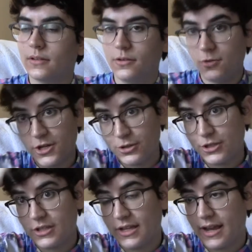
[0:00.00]
No
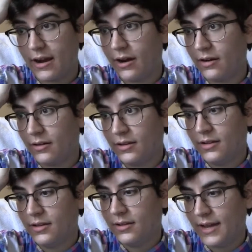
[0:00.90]
changes in the hair.
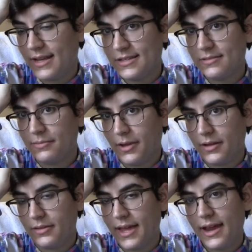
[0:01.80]

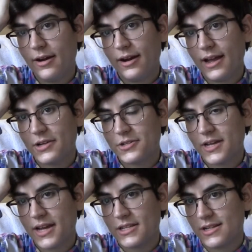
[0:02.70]
The hair
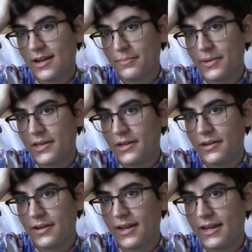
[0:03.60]
actually has not
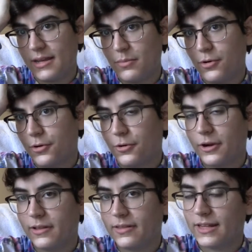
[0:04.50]
been any more
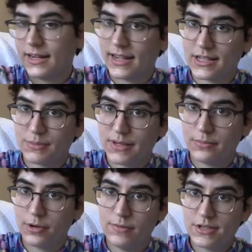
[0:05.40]
oily than it has
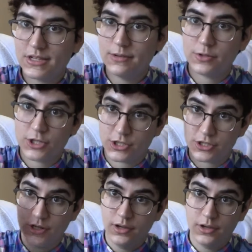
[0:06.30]
been previously, which
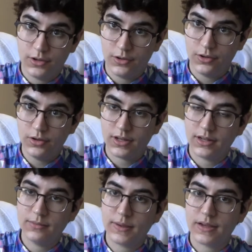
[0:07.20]
is
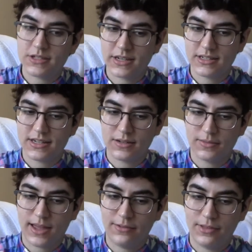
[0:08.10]
good because I tend
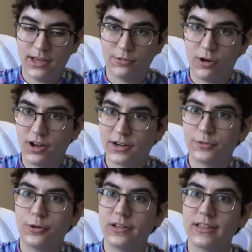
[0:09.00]
to have like
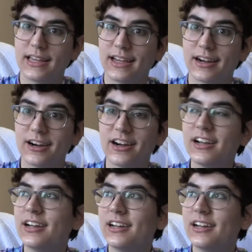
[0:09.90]
chronic oily hair.